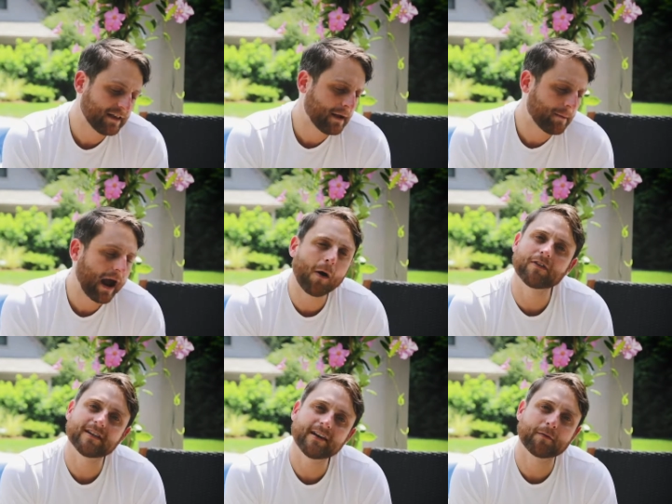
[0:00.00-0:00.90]
it, they
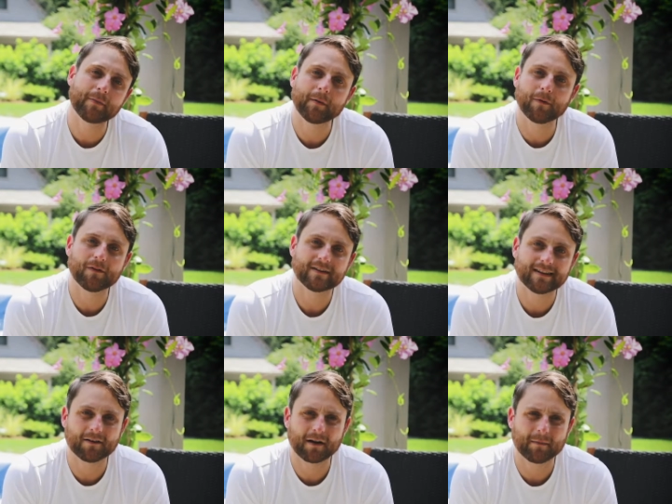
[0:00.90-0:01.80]
empower the different people,
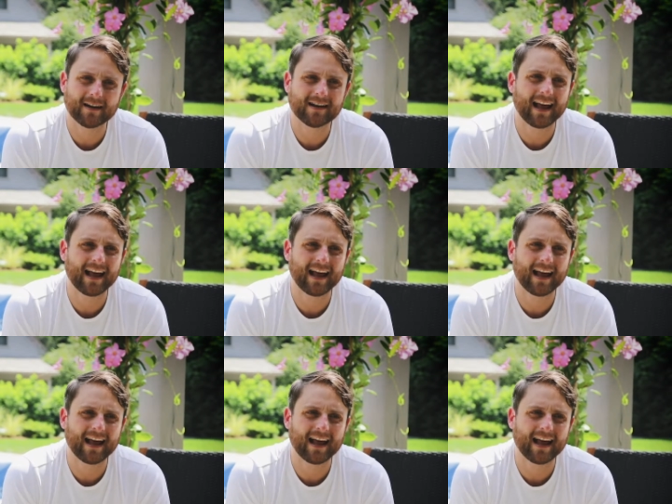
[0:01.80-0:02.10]
you know what I mean?